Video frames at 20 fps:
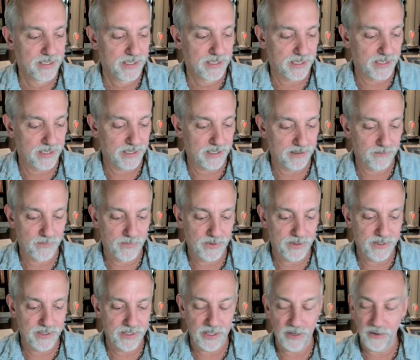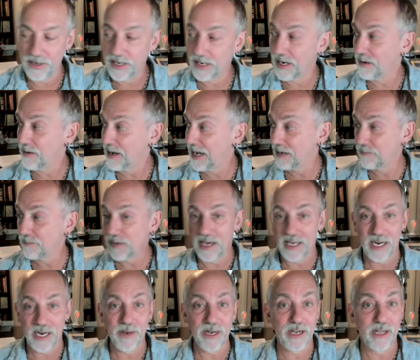um, you know, and I, am and I'm
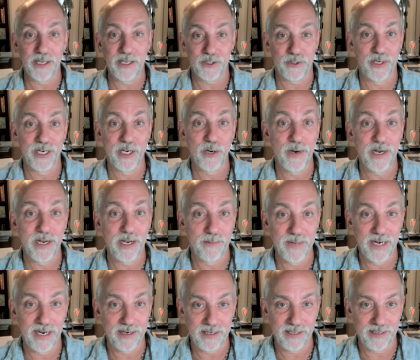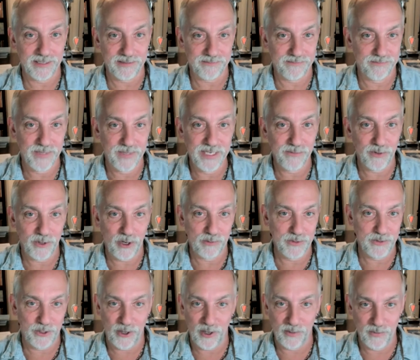a collector anyway. I mean, I collect medieval arms and
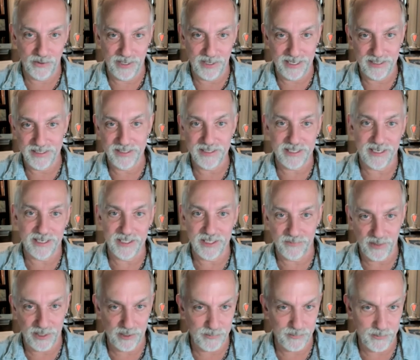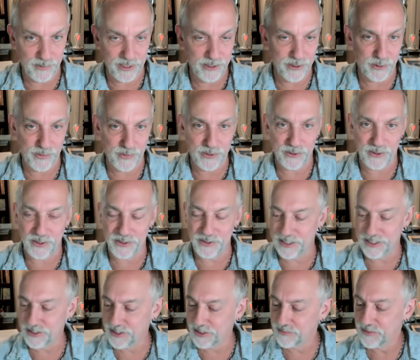armor and antique scientific instrument, instruments and all this kind
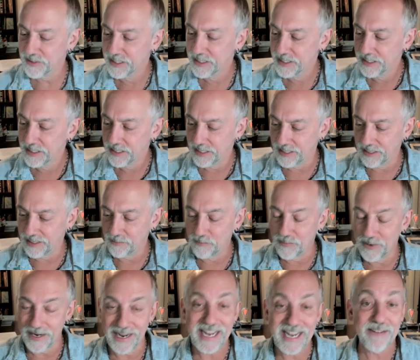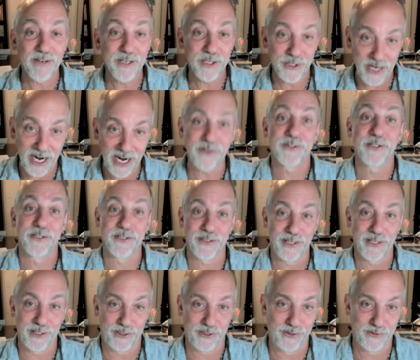of stuff. Uh, but I have a Shackleton
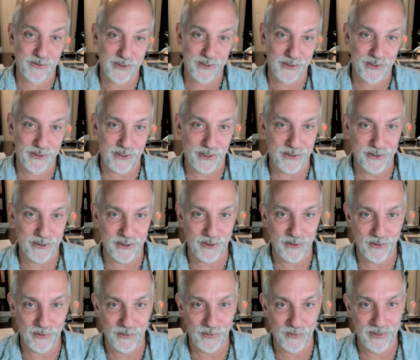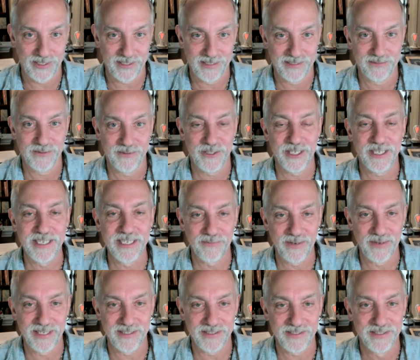collection, which is also uh,
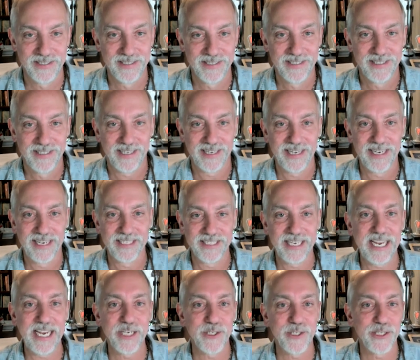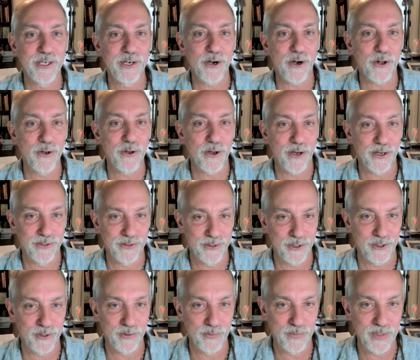significant and is occasionally called on
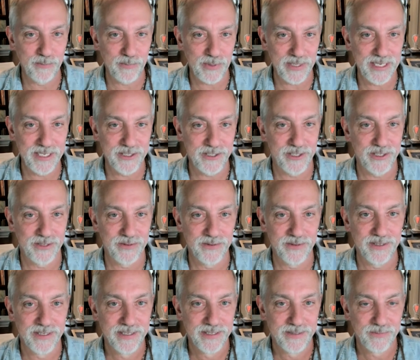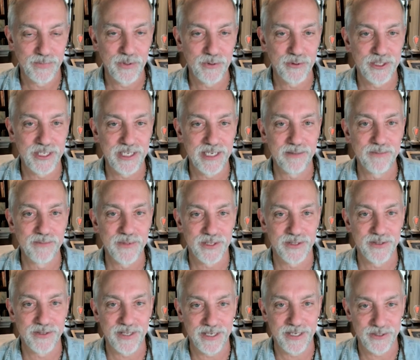to be placed in museums
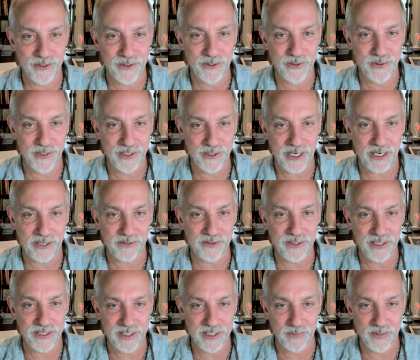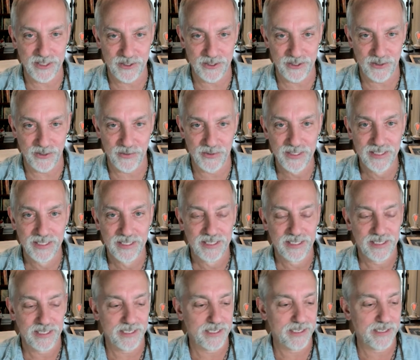and things that are doing Shackleton exhibits. So,
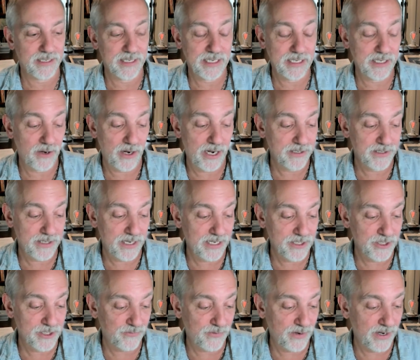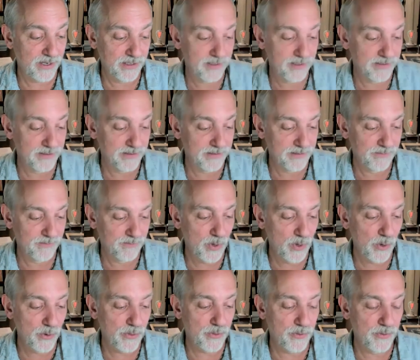uh, you know, I, I just find
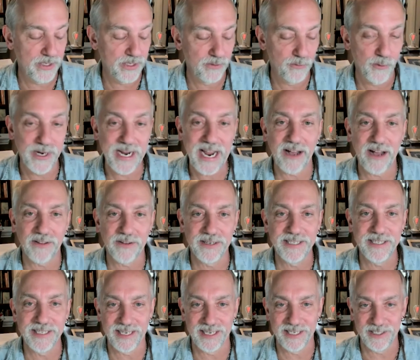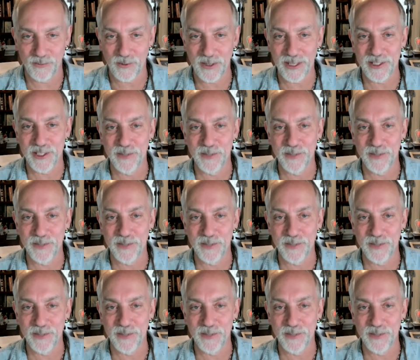both the reality as well as the